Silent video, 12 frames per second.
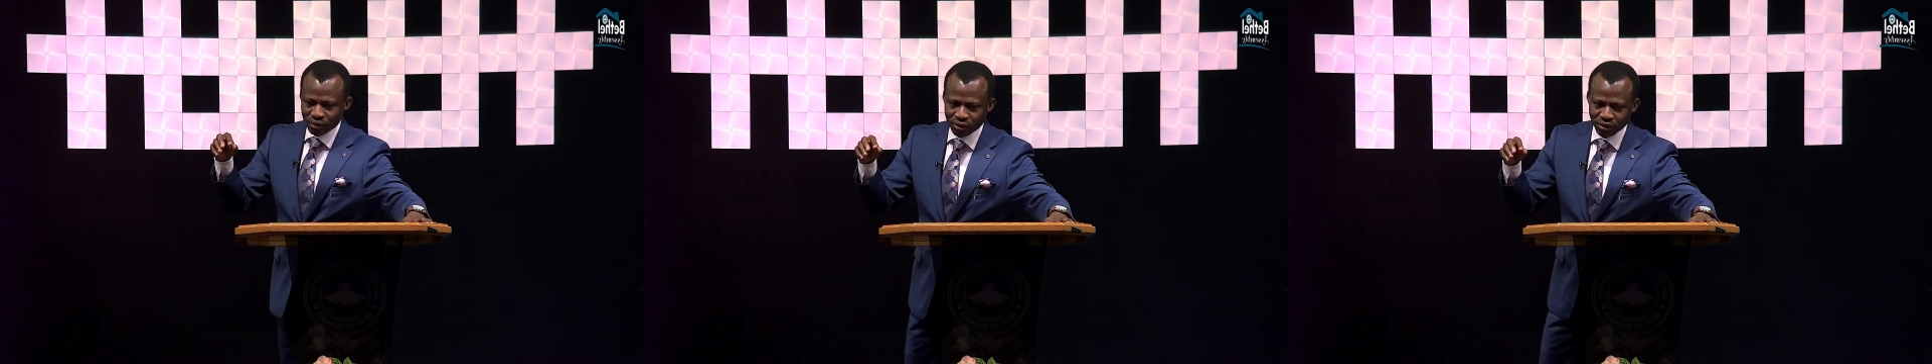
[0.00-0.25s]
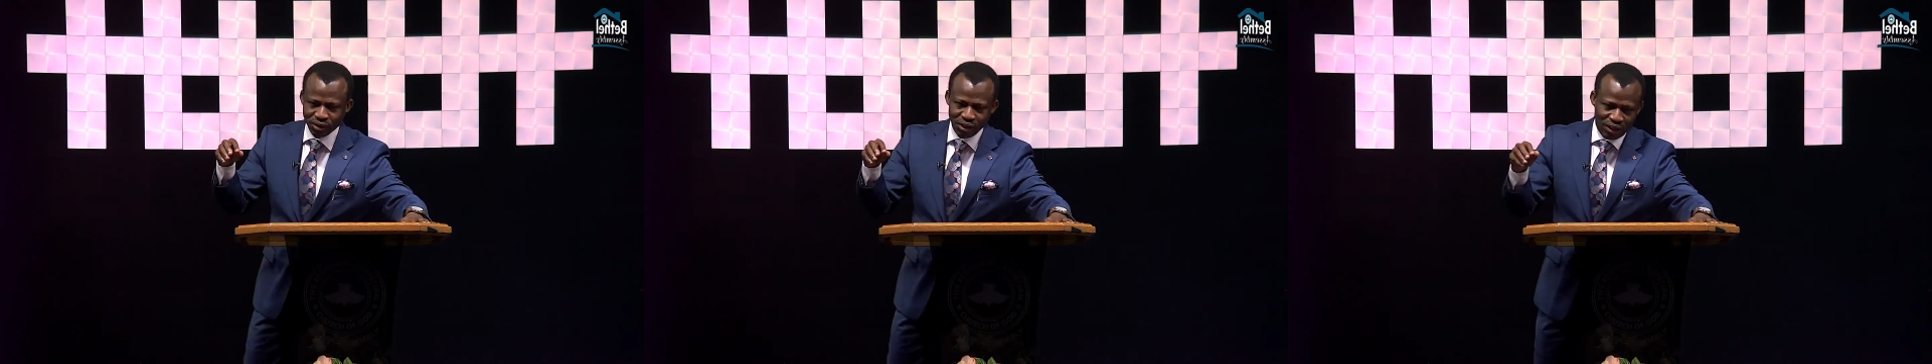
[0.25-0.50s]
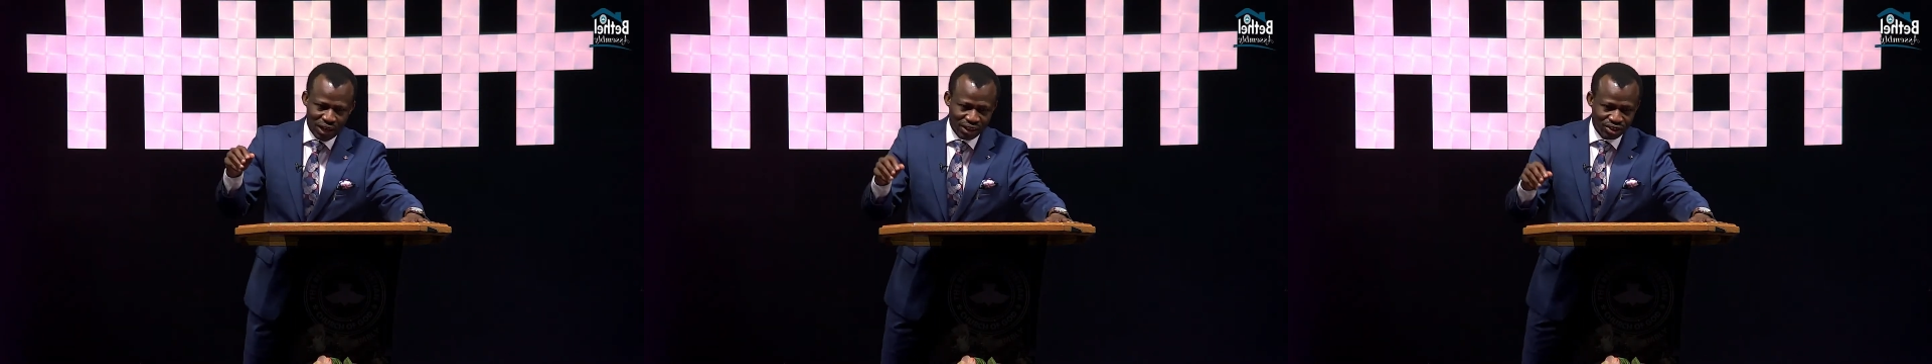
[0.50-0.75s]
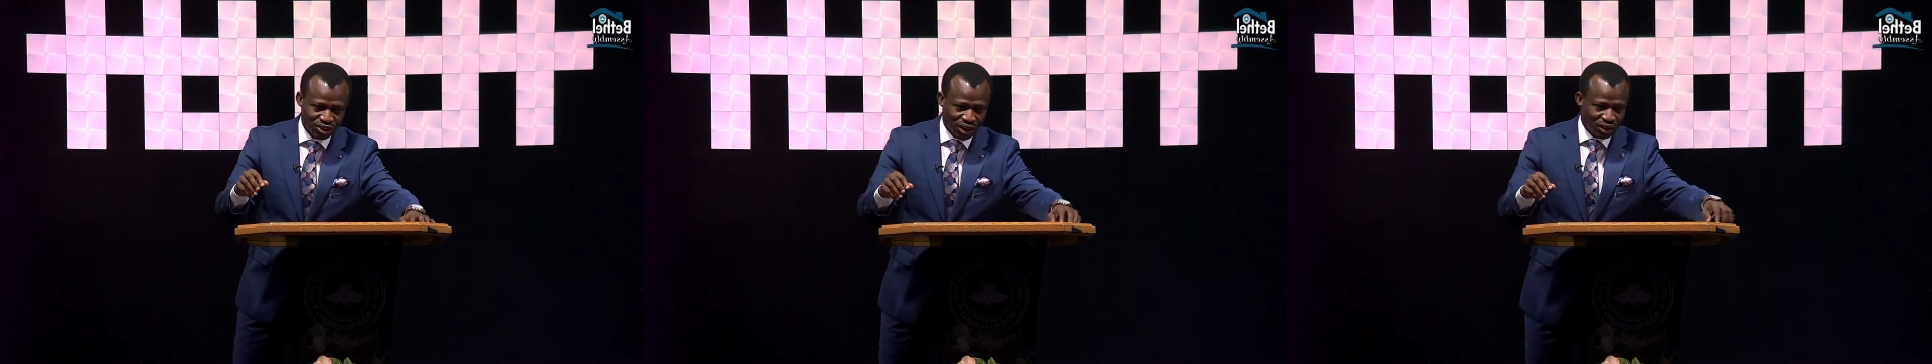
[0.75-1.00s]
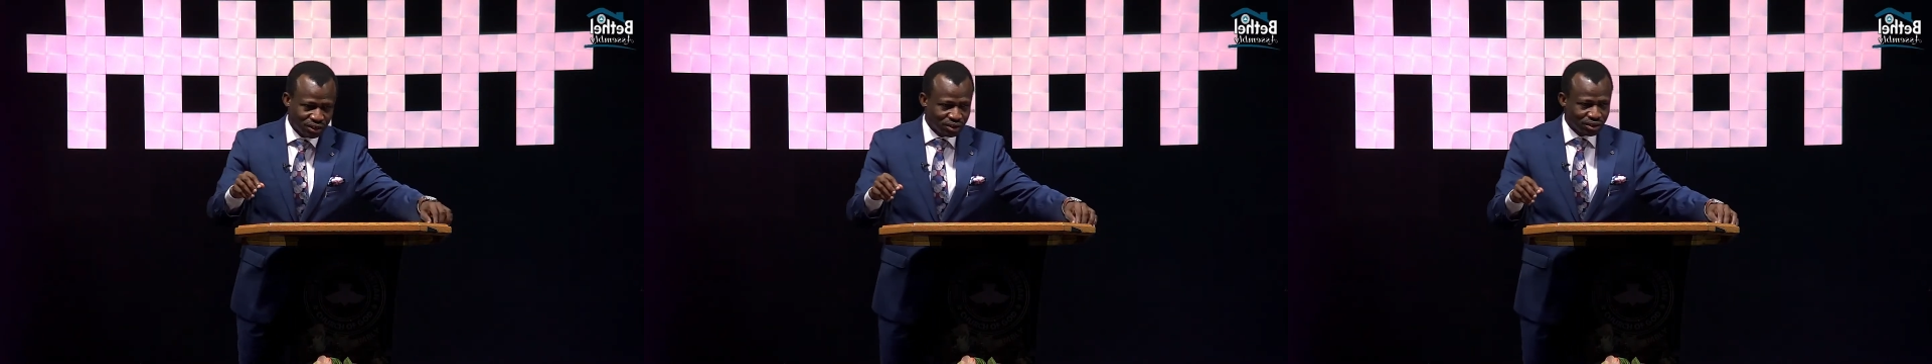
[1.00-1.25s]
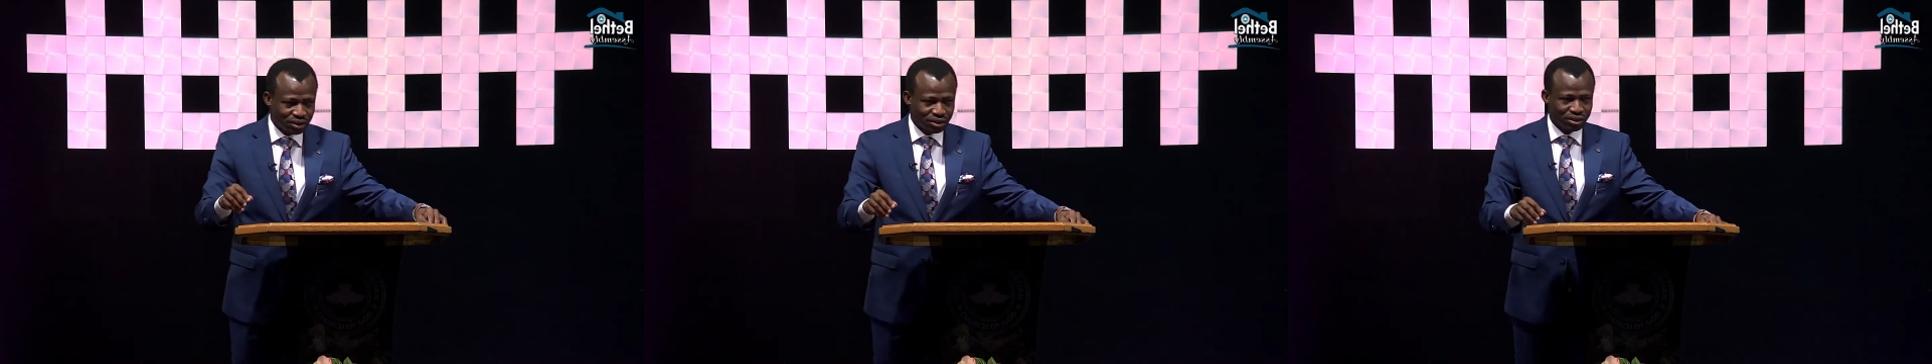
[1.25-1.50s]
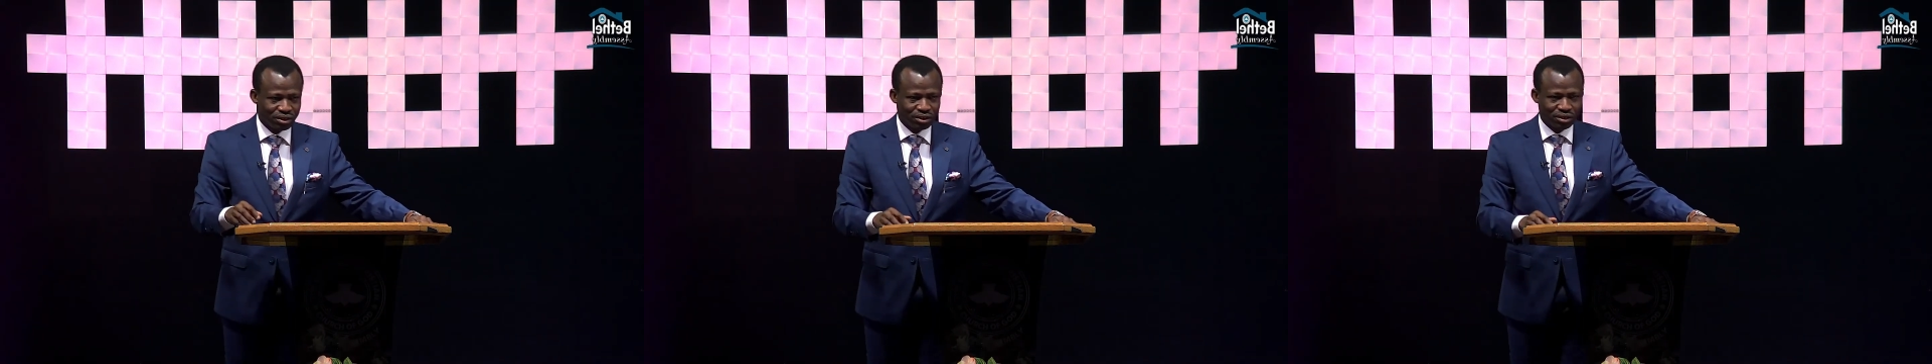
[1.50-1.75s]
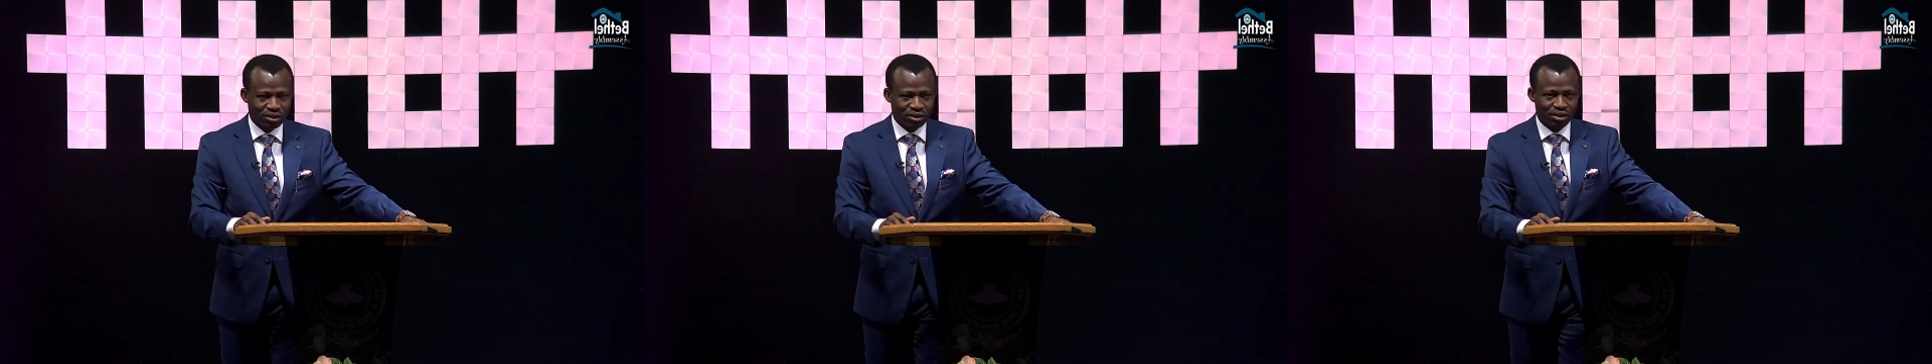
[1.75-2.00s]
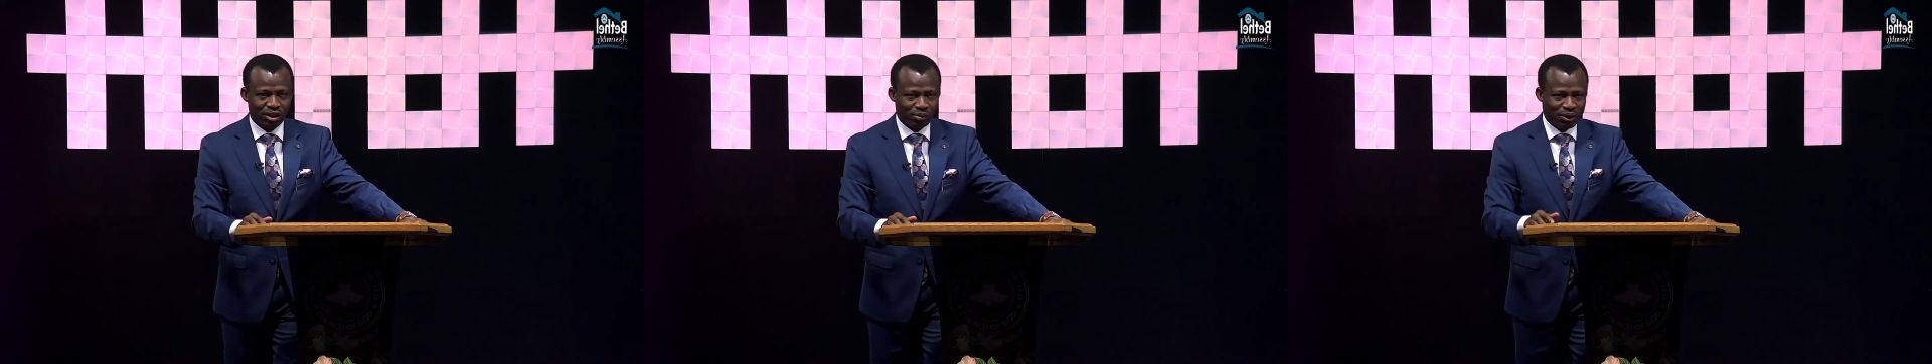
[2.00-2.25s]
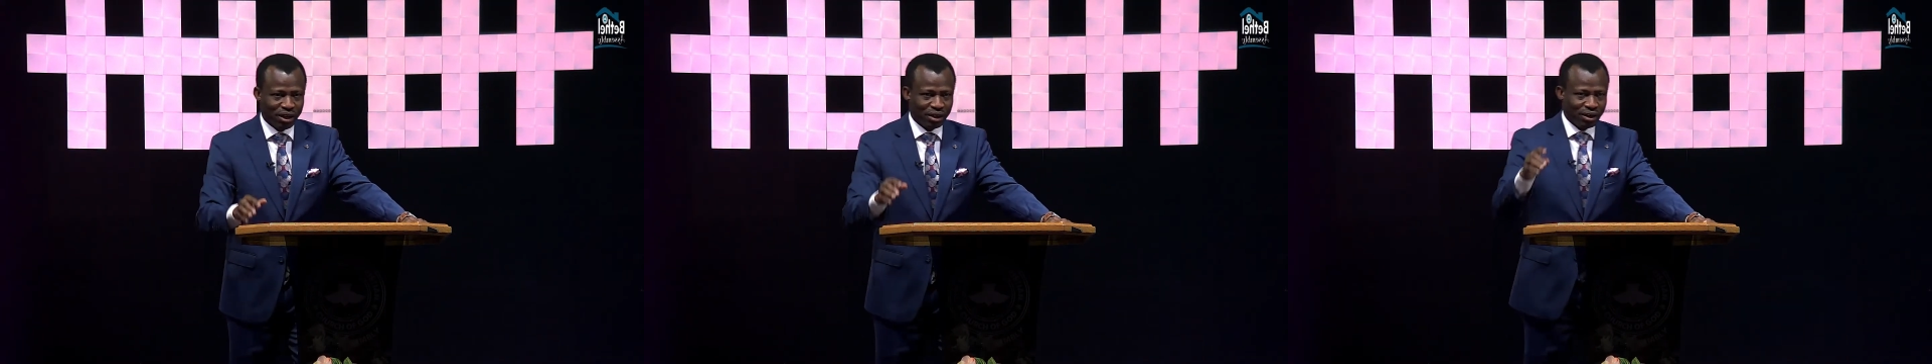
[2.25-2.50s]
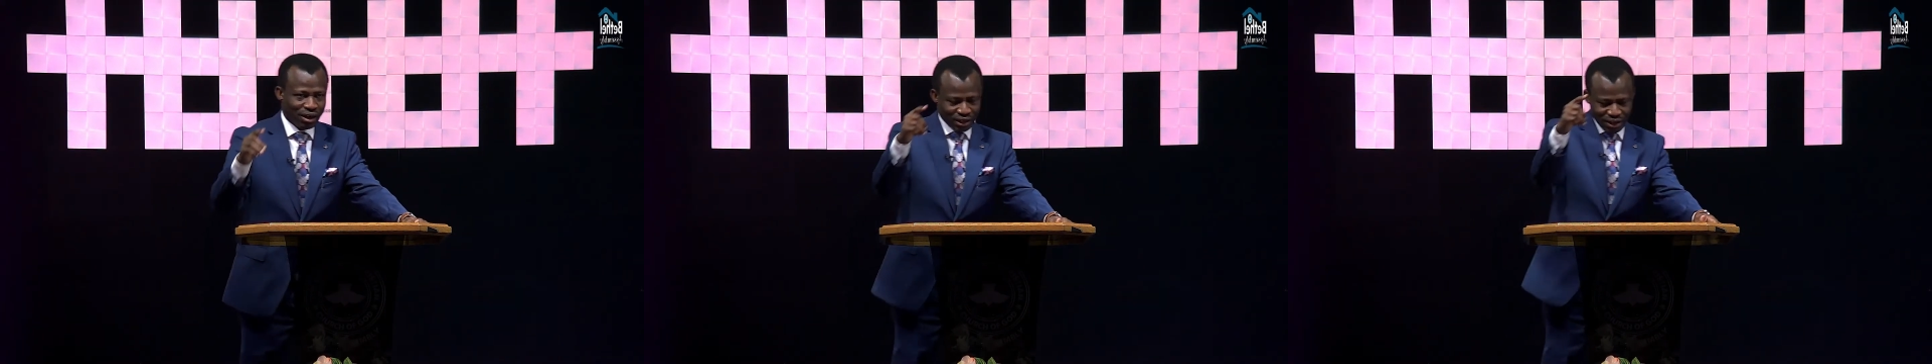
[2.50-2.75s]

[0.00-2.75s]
Elisha. Amen. And that's